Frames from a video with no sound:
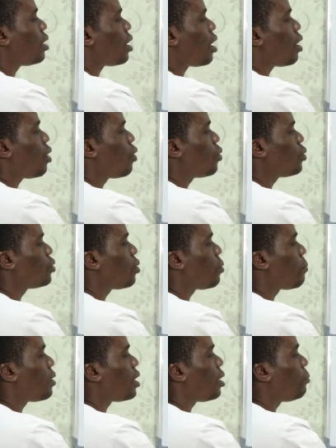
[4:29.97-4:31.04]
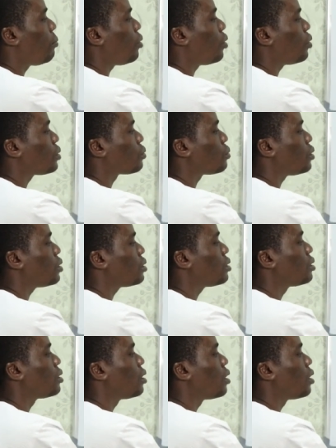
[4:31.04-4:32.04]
A whole number plus what?